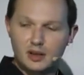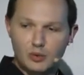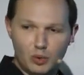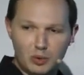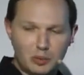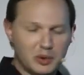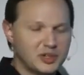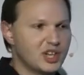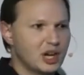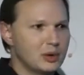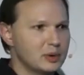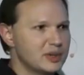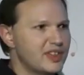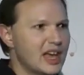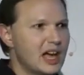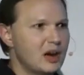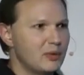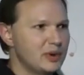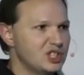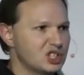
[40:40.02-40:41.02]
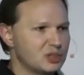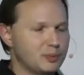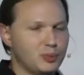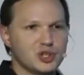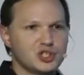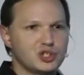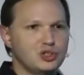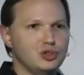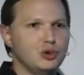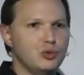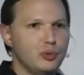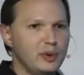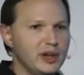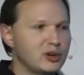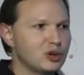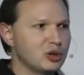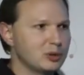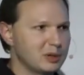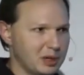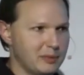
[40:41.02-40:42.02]
When we're done with that, we just push new
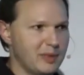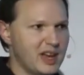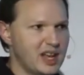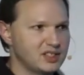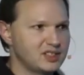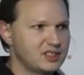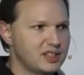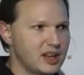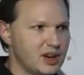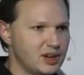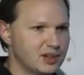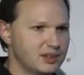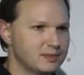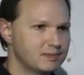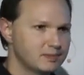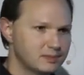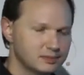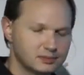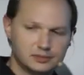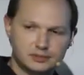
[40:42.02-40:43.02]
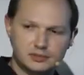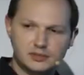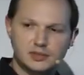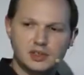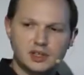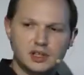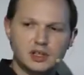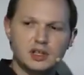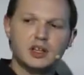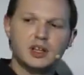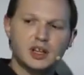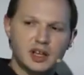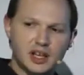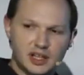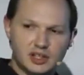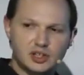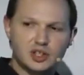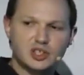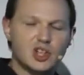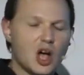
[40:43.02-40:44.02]
regroup commands down.
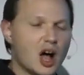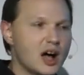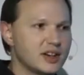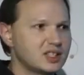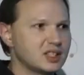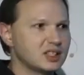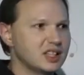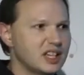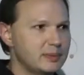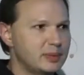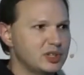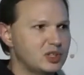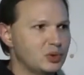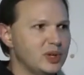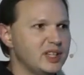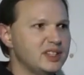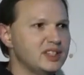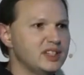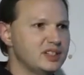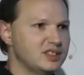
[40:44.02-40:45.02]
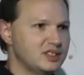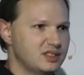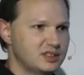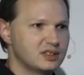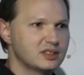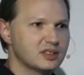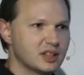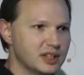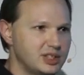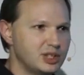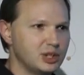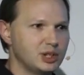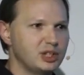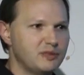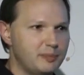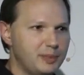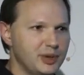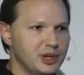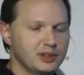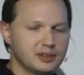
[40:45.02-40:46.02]
You just oscillate between these until
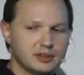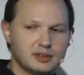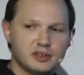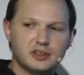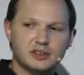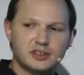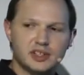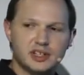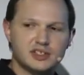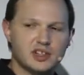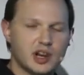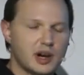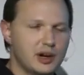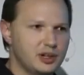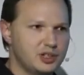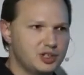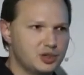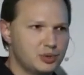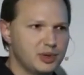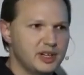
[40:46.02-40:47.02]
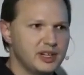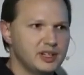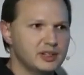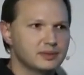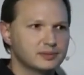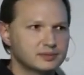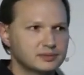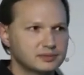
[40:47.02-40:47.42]
you've built the entire tree.